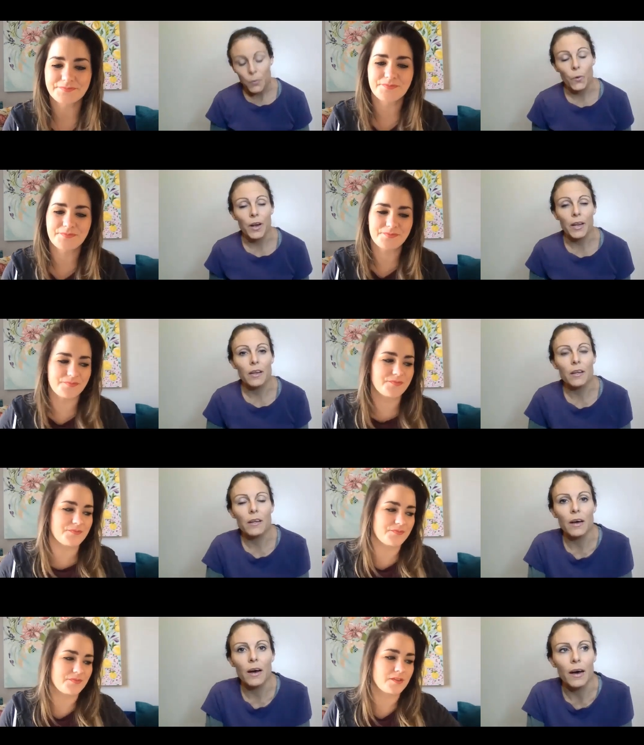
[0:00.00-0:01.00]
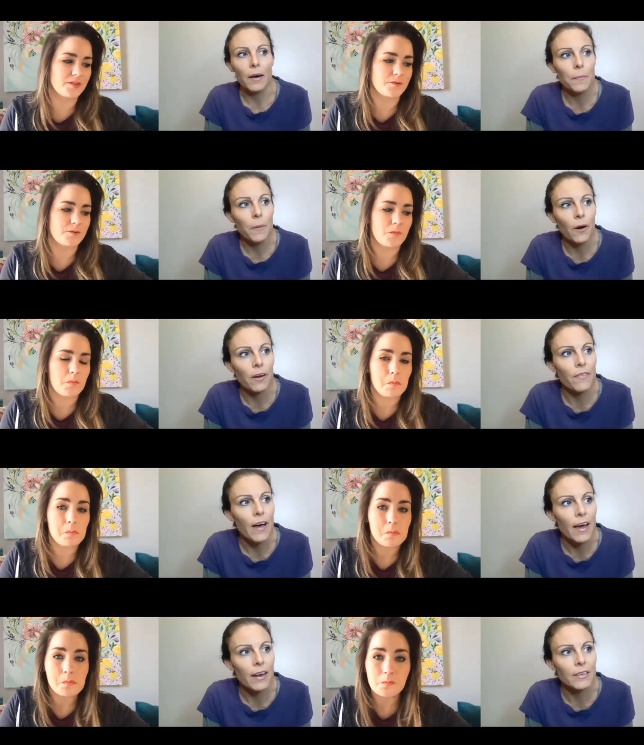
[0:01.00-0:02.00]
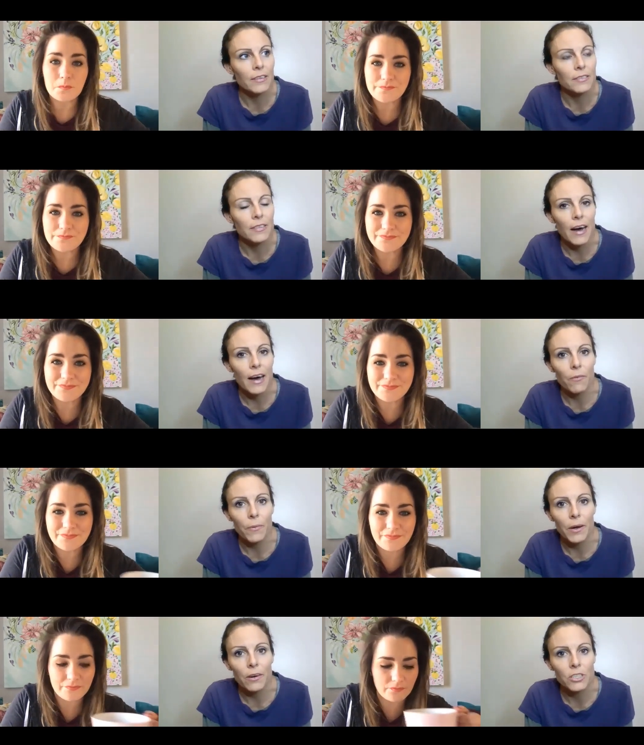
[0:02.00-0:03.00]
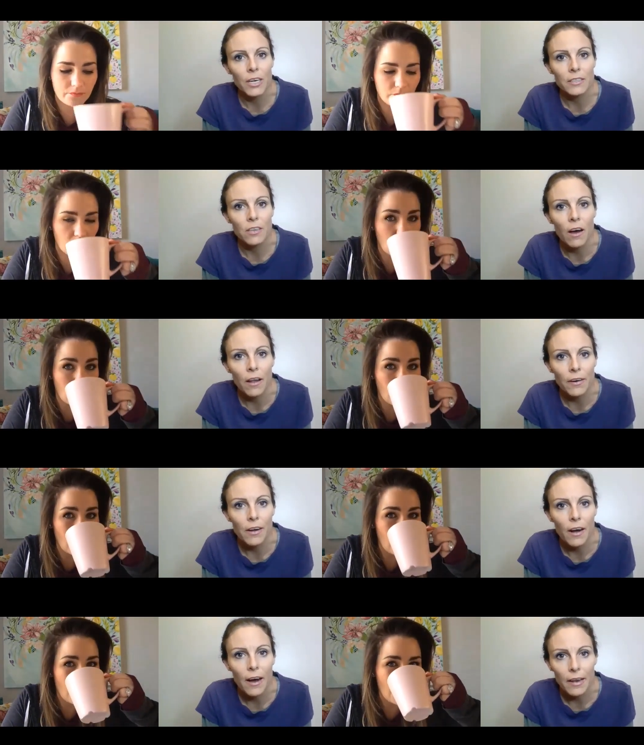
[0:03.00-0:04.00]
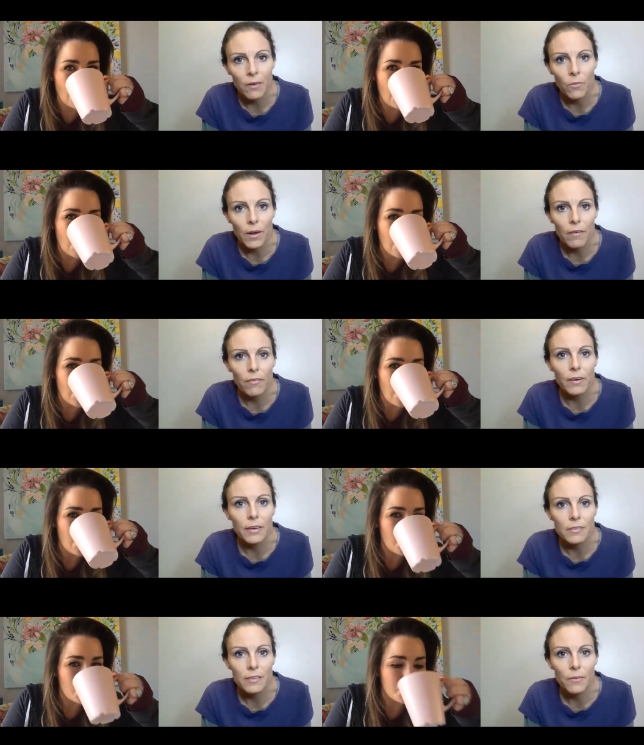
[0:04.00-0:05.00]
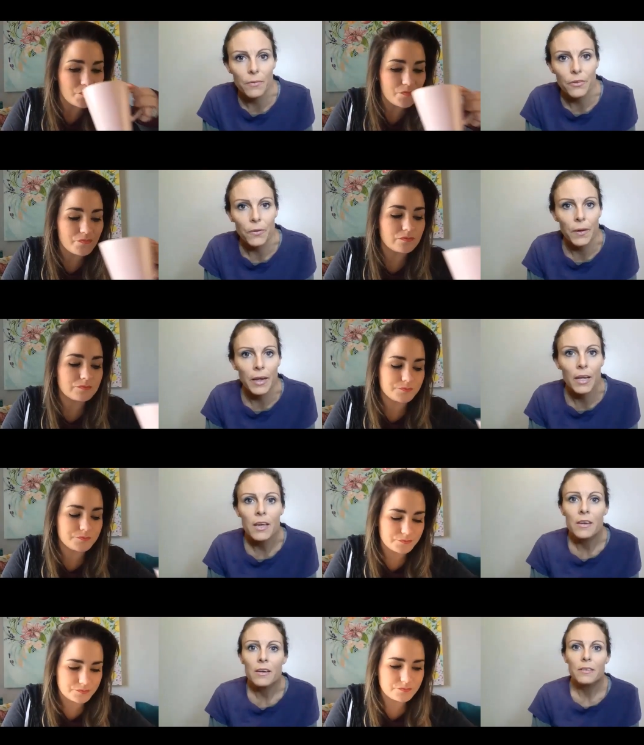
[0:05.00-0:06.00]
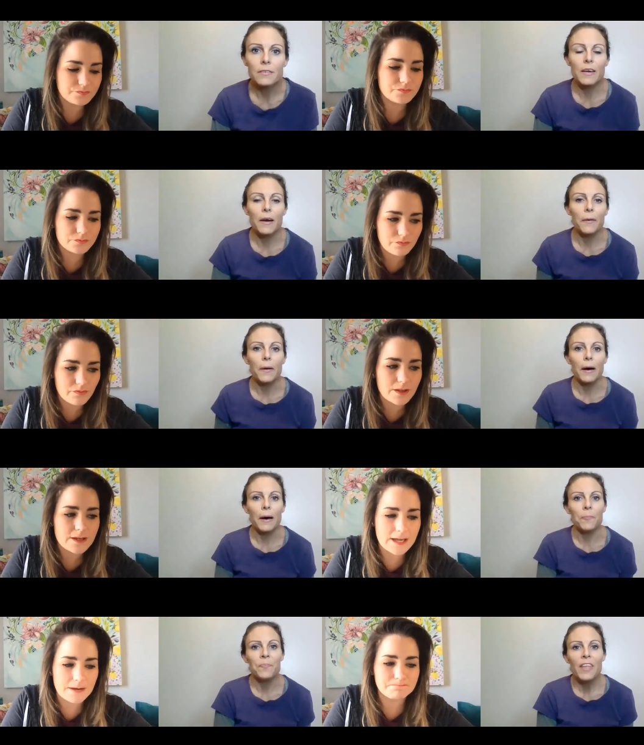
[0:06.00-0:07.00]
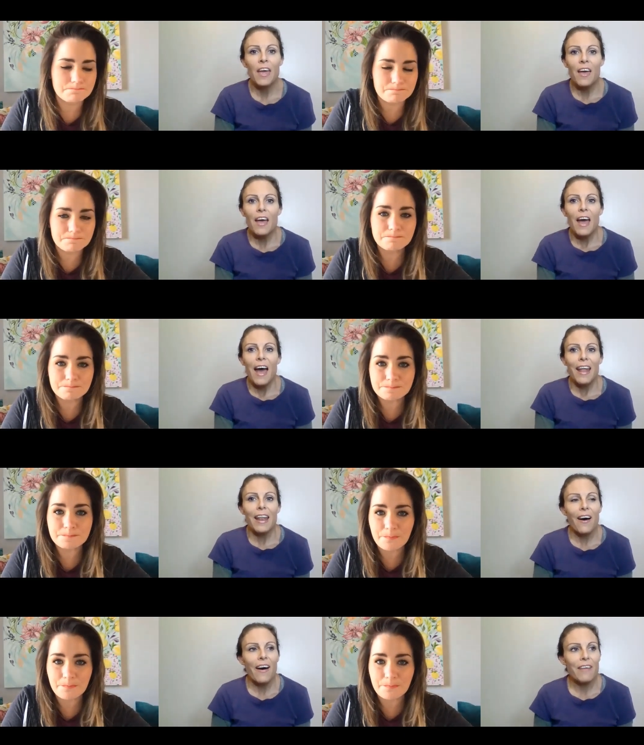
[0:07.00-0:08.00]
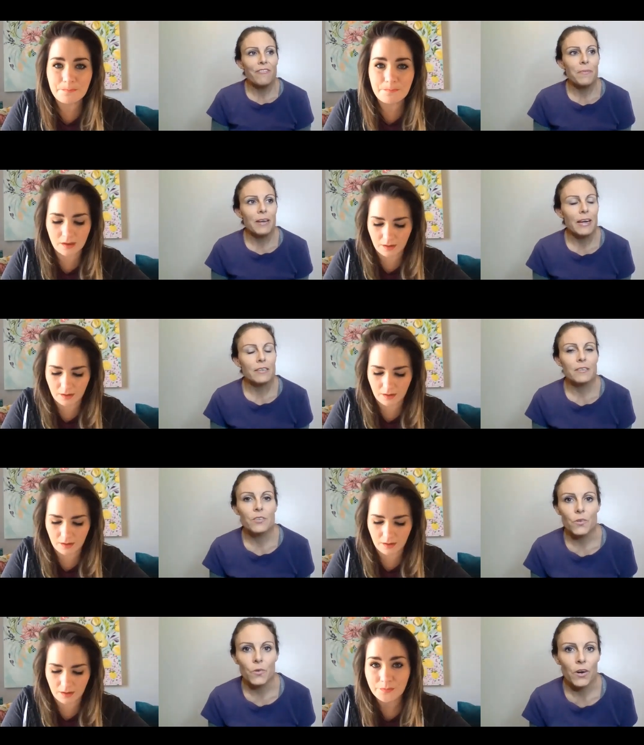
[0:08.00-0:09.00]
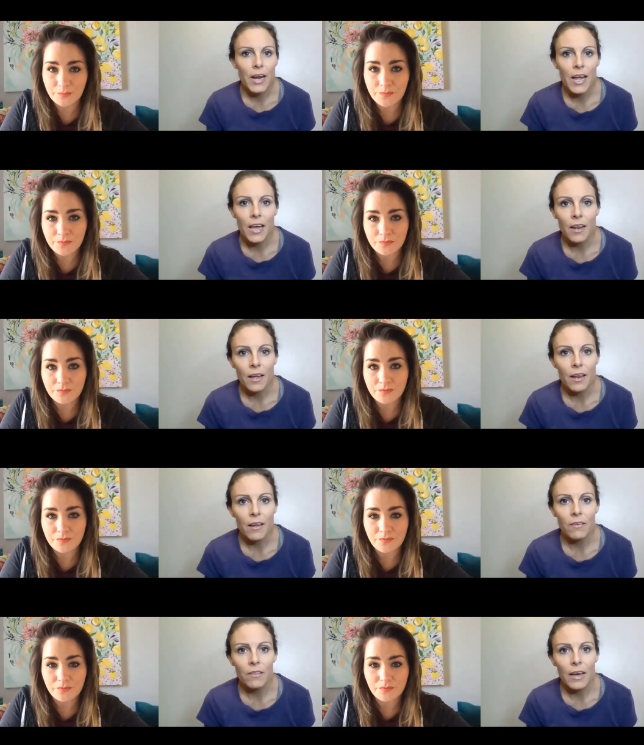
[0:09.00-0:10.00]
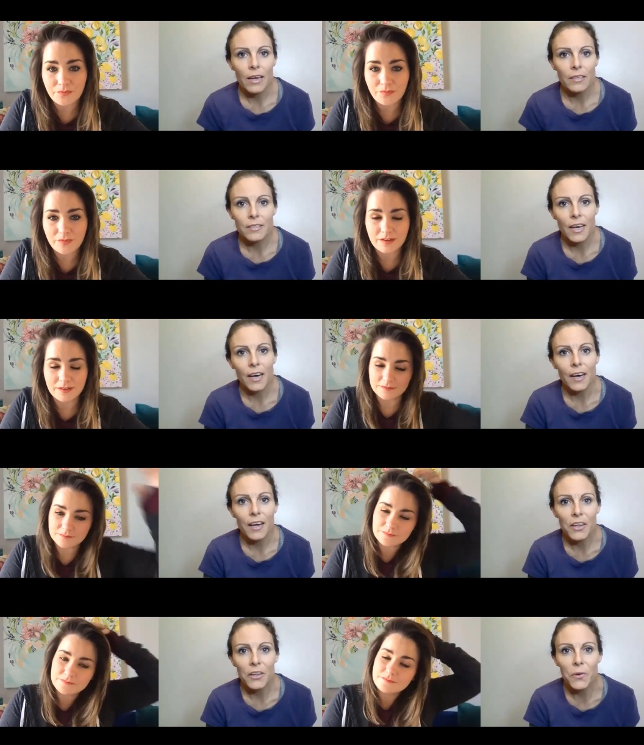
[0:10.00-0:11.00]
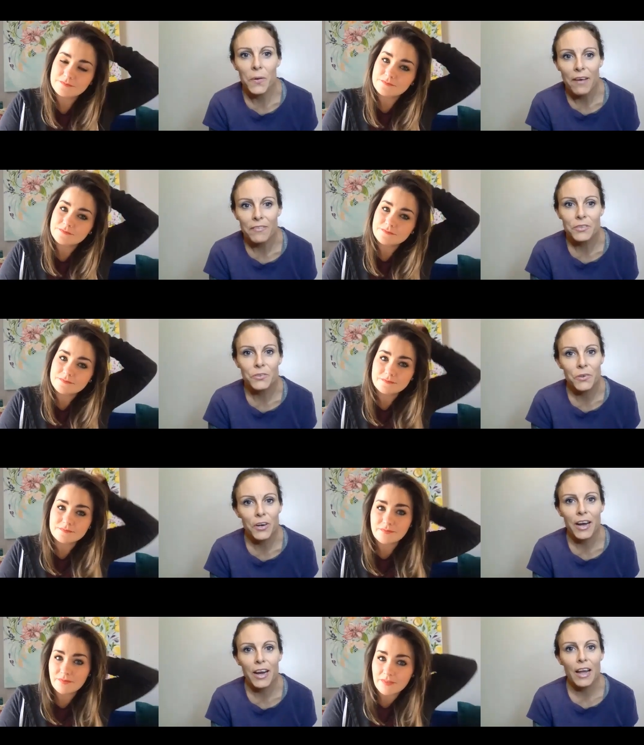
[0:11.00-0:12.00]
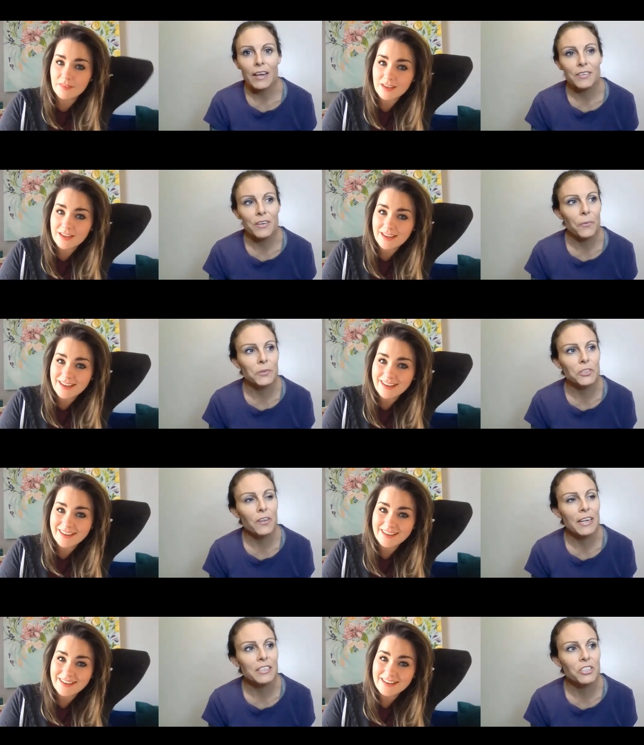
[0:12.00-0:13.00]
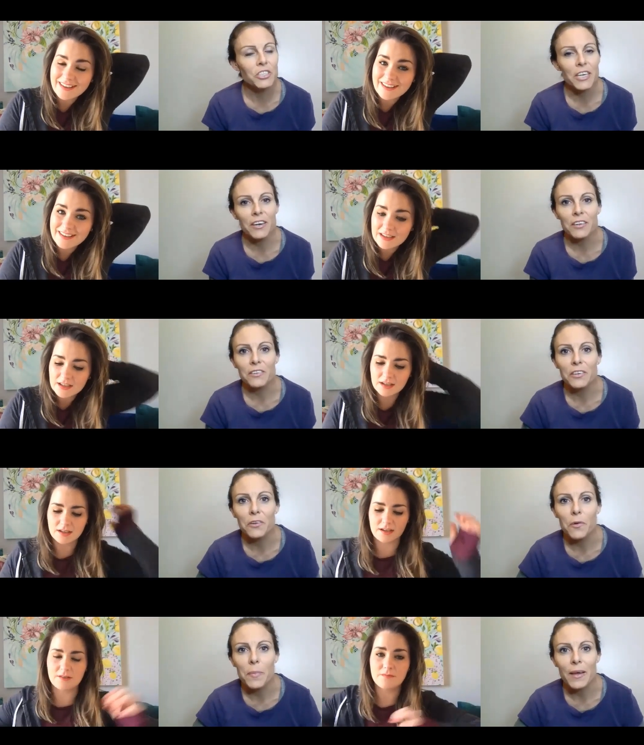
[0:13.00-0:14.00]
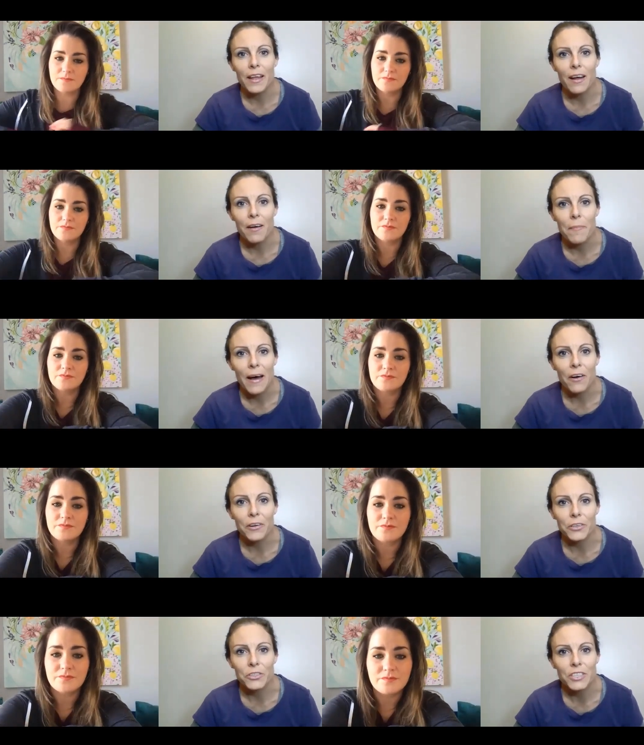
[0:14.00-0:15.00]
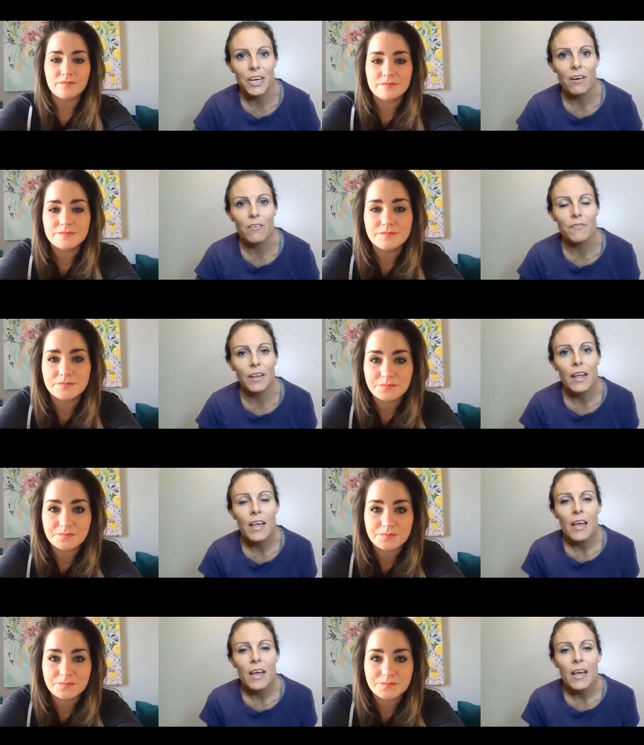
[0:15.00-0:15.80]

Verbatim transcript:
Speaker 1: important uh, part of that is that we are trying to honor God in whatever it is that we're doing. So, mm-hmm. um, now, everybody has a story, and I know that uh, you have a story. So, would you like to share a little bit about yourself and